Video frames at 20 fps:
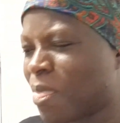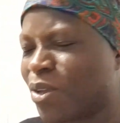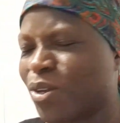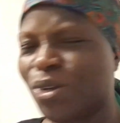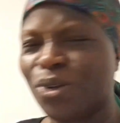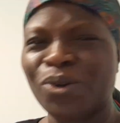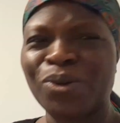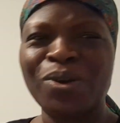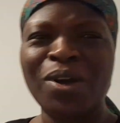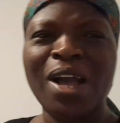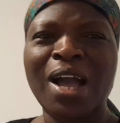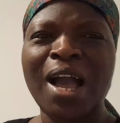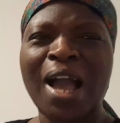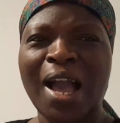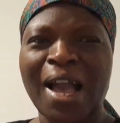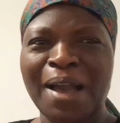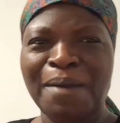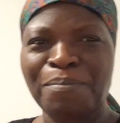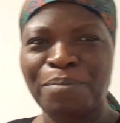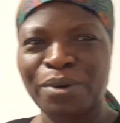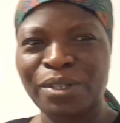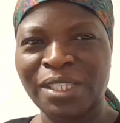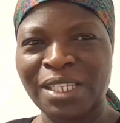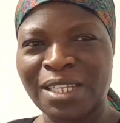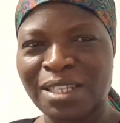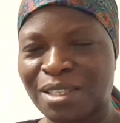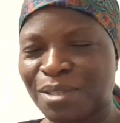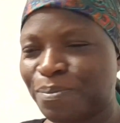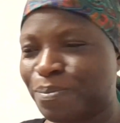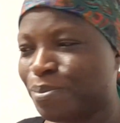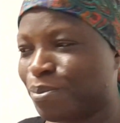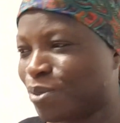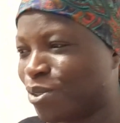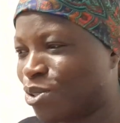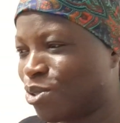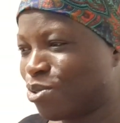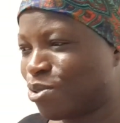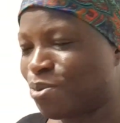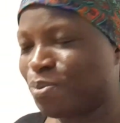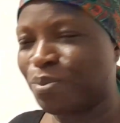You know, I bought this
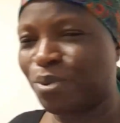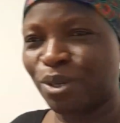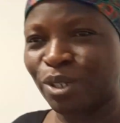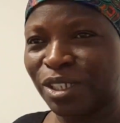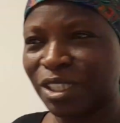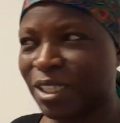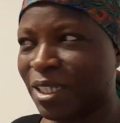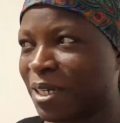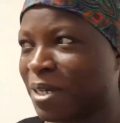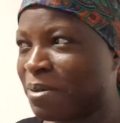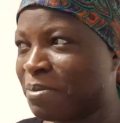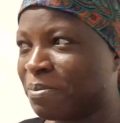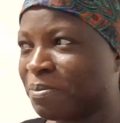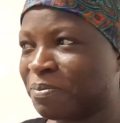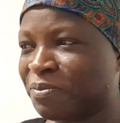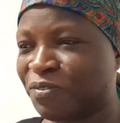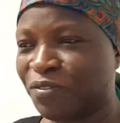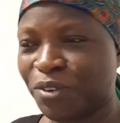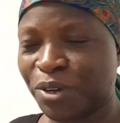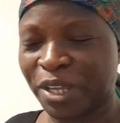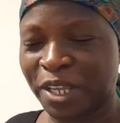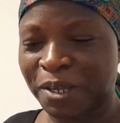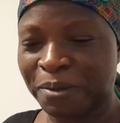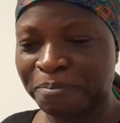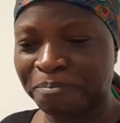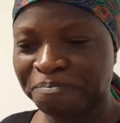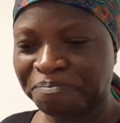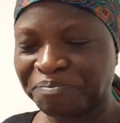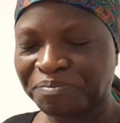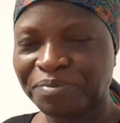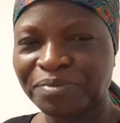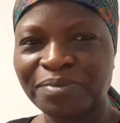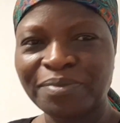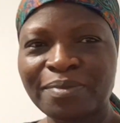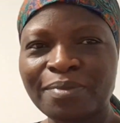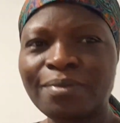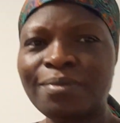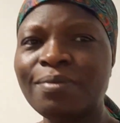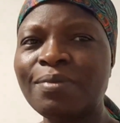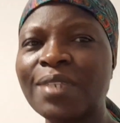toothbrush for him.
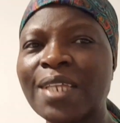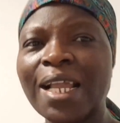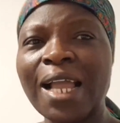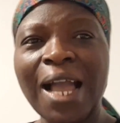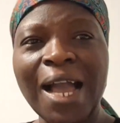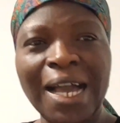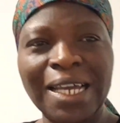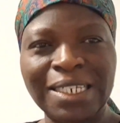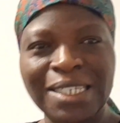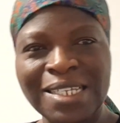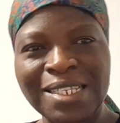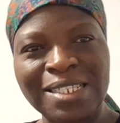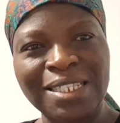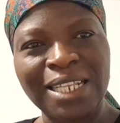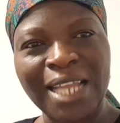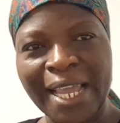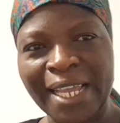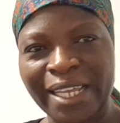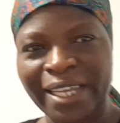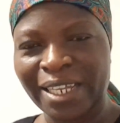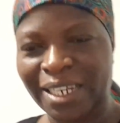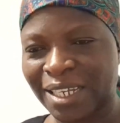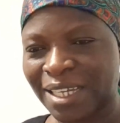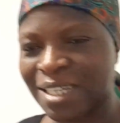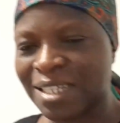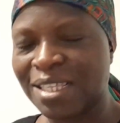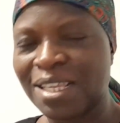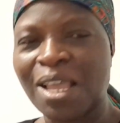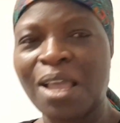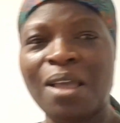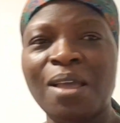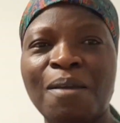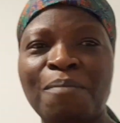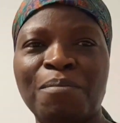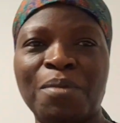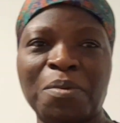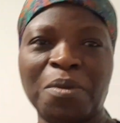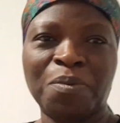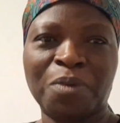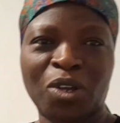And he's liking it,
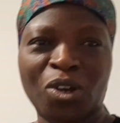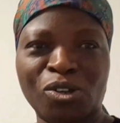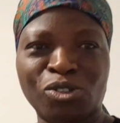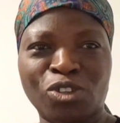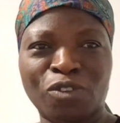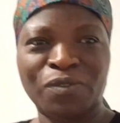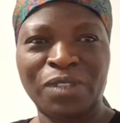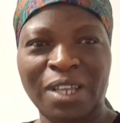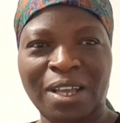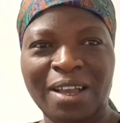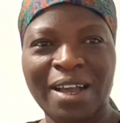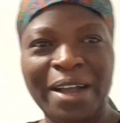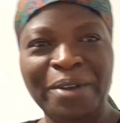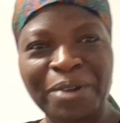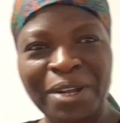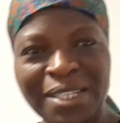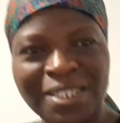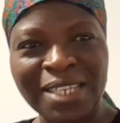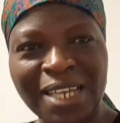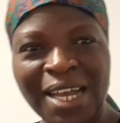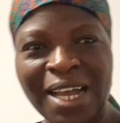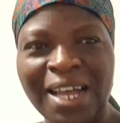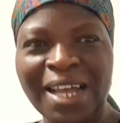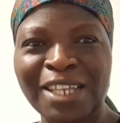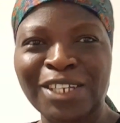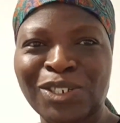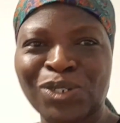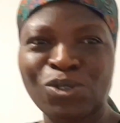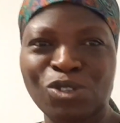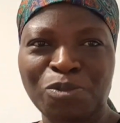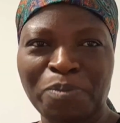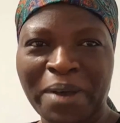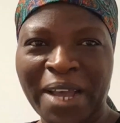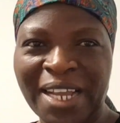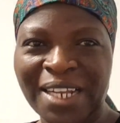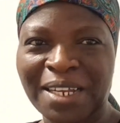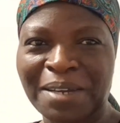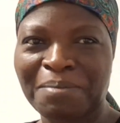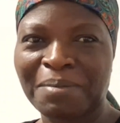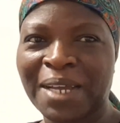maybe because of the character, you know,
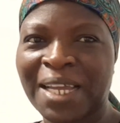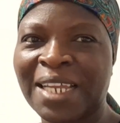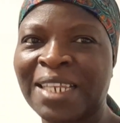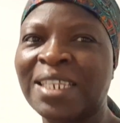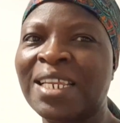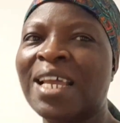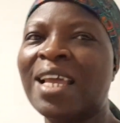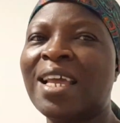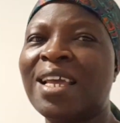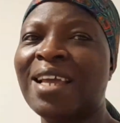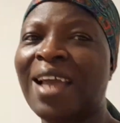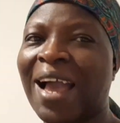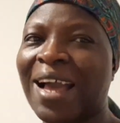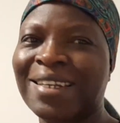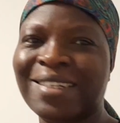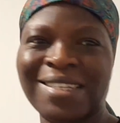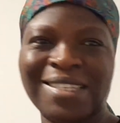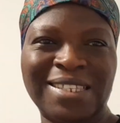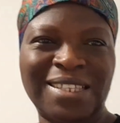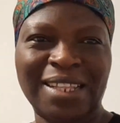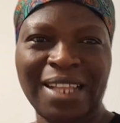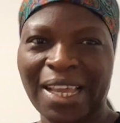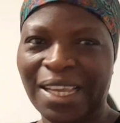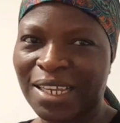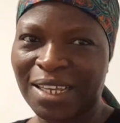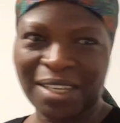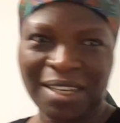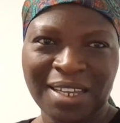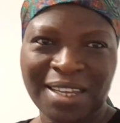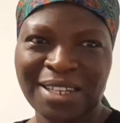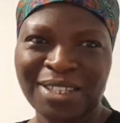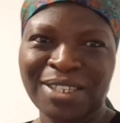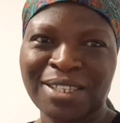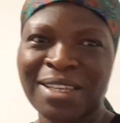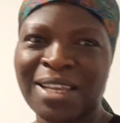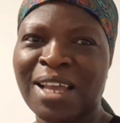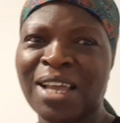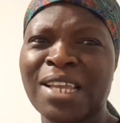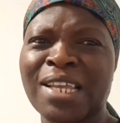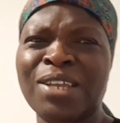Spider-Man. And he's liking it.
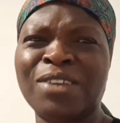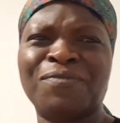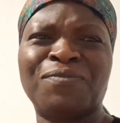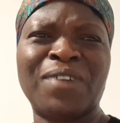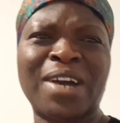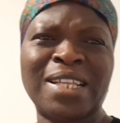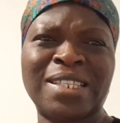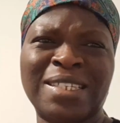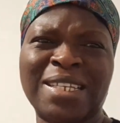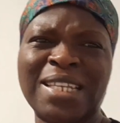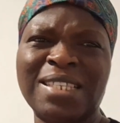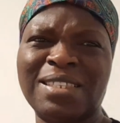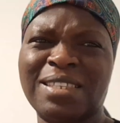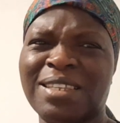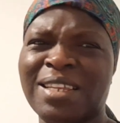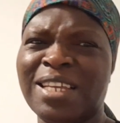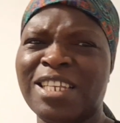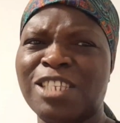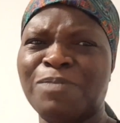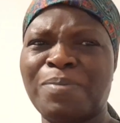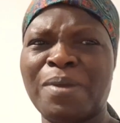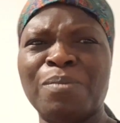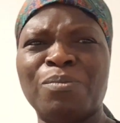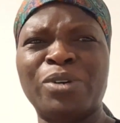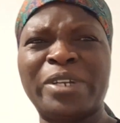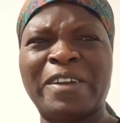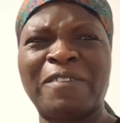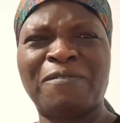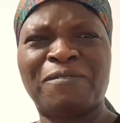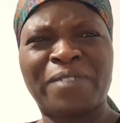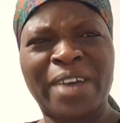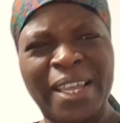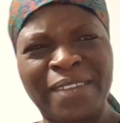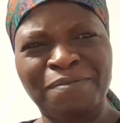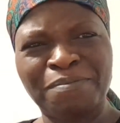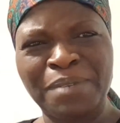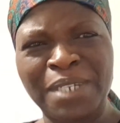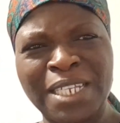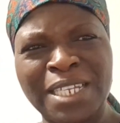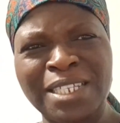In fact, yesterday he spent more than
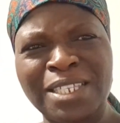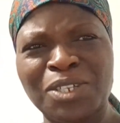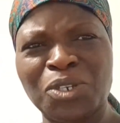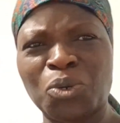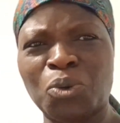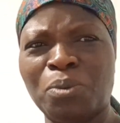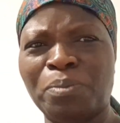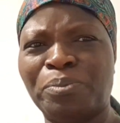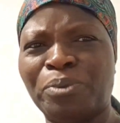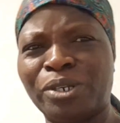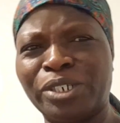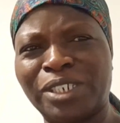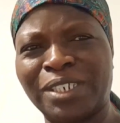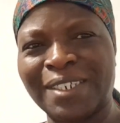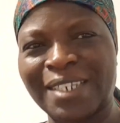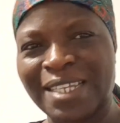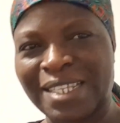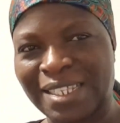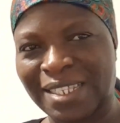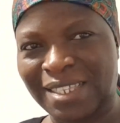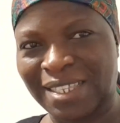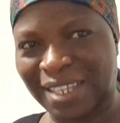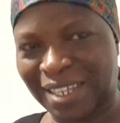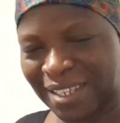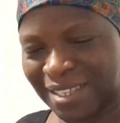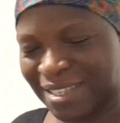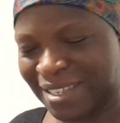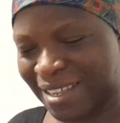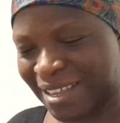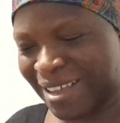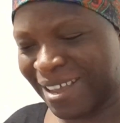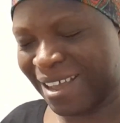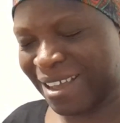5 minutes, you know, brushing his teeth.